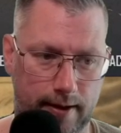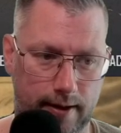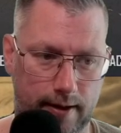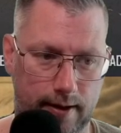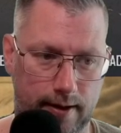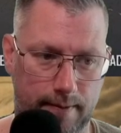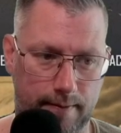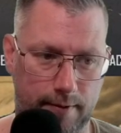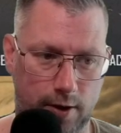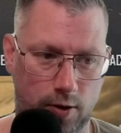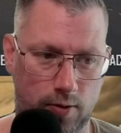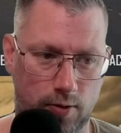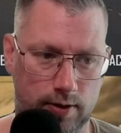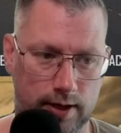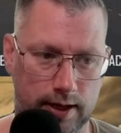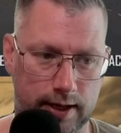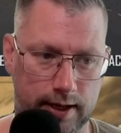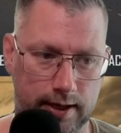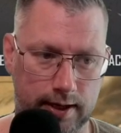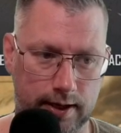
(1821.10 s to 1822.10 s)

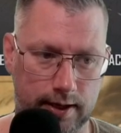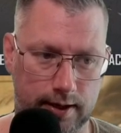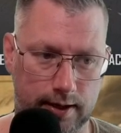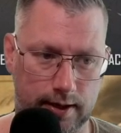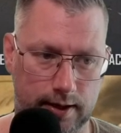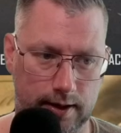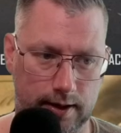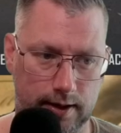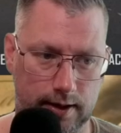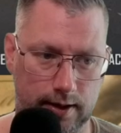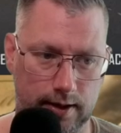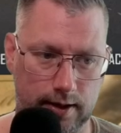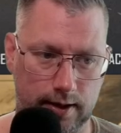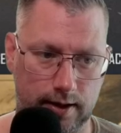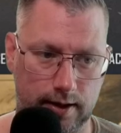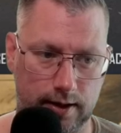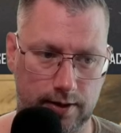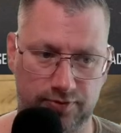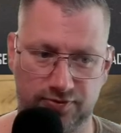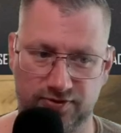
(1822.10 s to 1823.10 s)
only
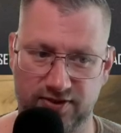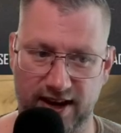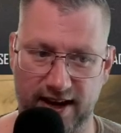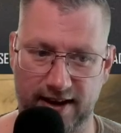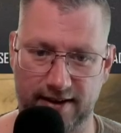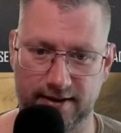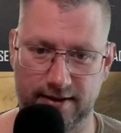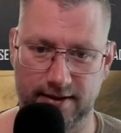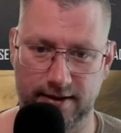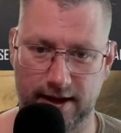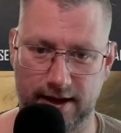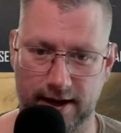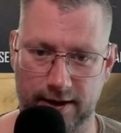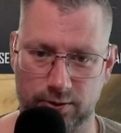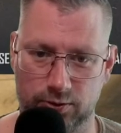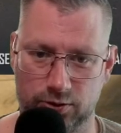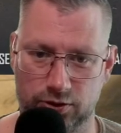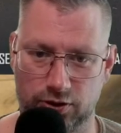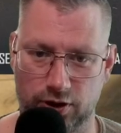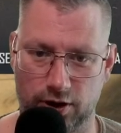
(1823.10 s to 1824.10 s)
10 and you
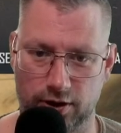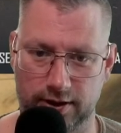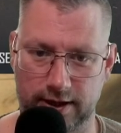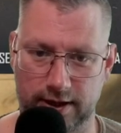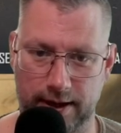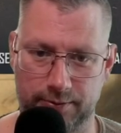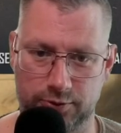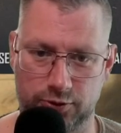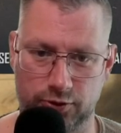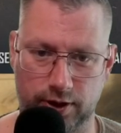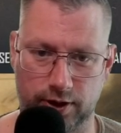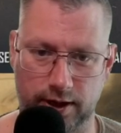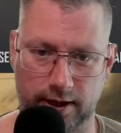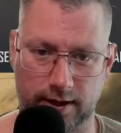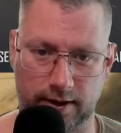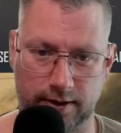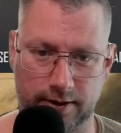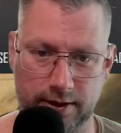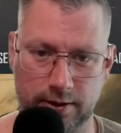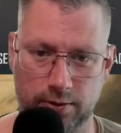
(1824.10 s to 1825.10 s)
start capturing
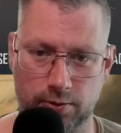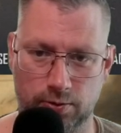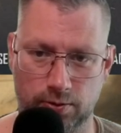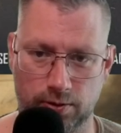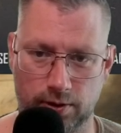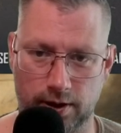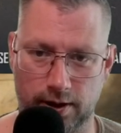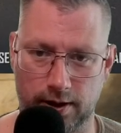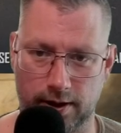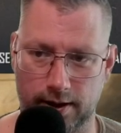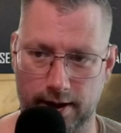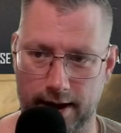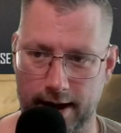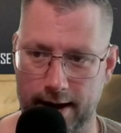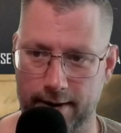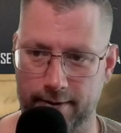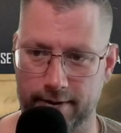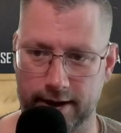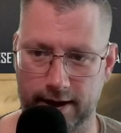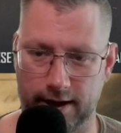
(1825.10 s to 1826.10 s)
new
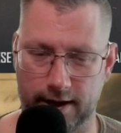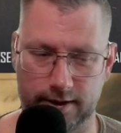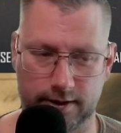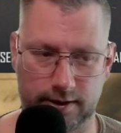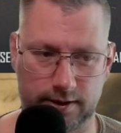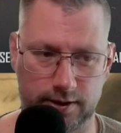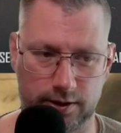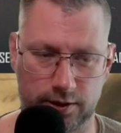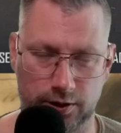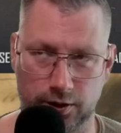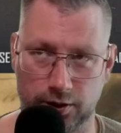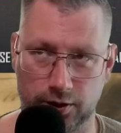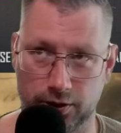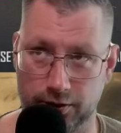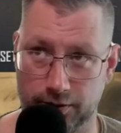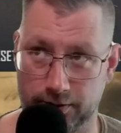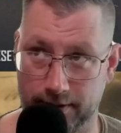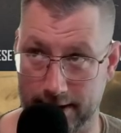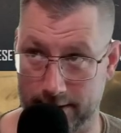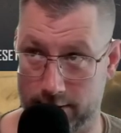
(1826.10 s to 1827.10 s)
areas,
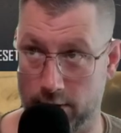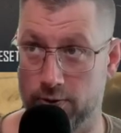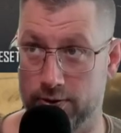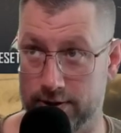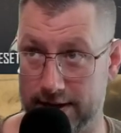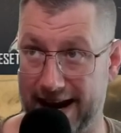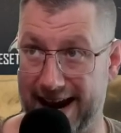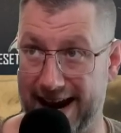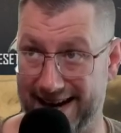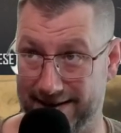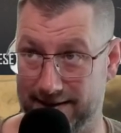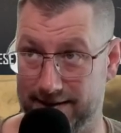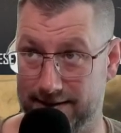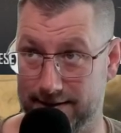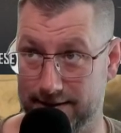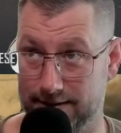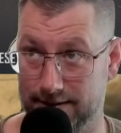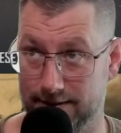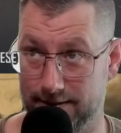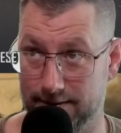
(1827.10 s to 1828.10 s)
they don't add.
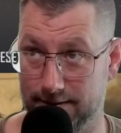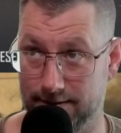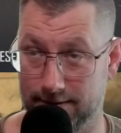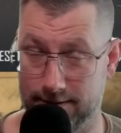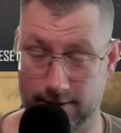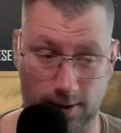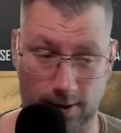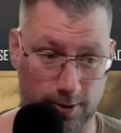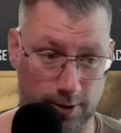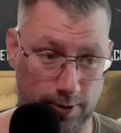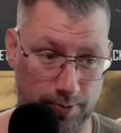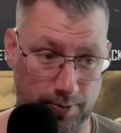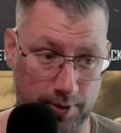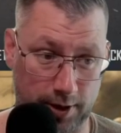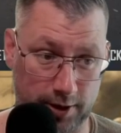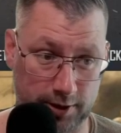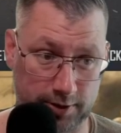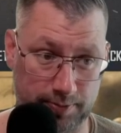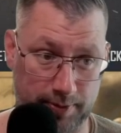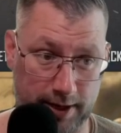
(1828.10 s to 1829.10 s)
So you
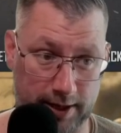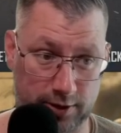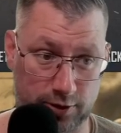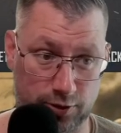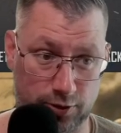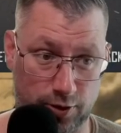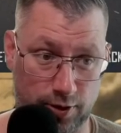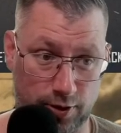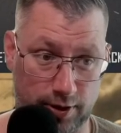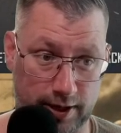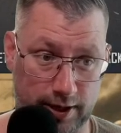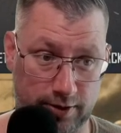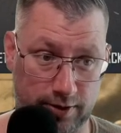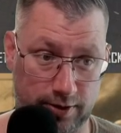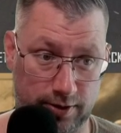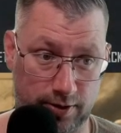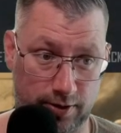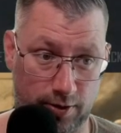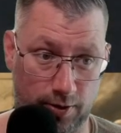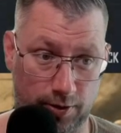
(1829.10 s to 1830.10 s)
must make sure that
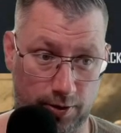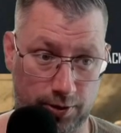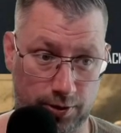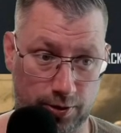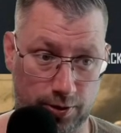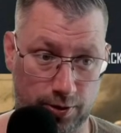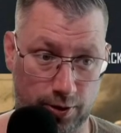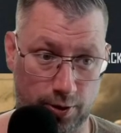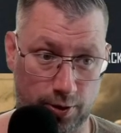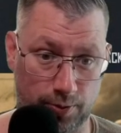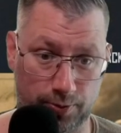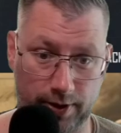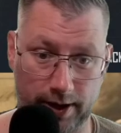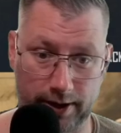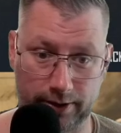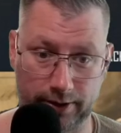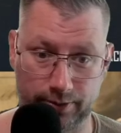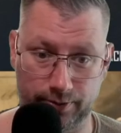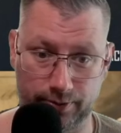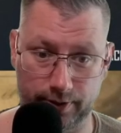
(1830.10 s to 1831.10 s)
on your upgrade
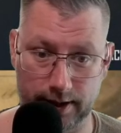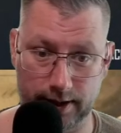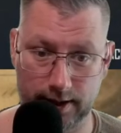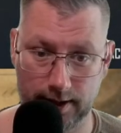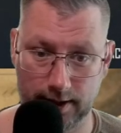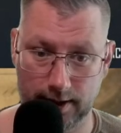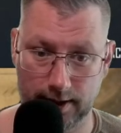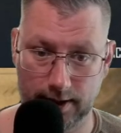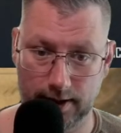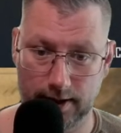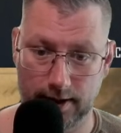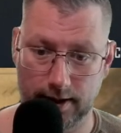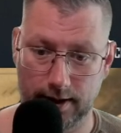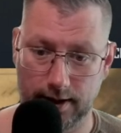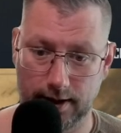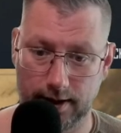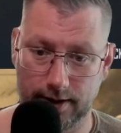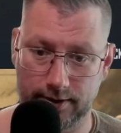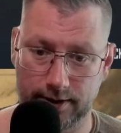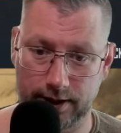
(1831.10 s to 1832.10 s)
3
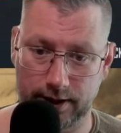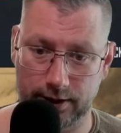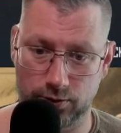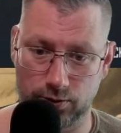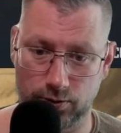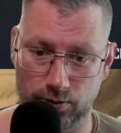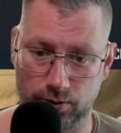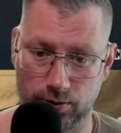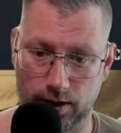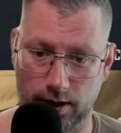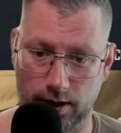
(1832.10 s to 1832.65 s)
that you are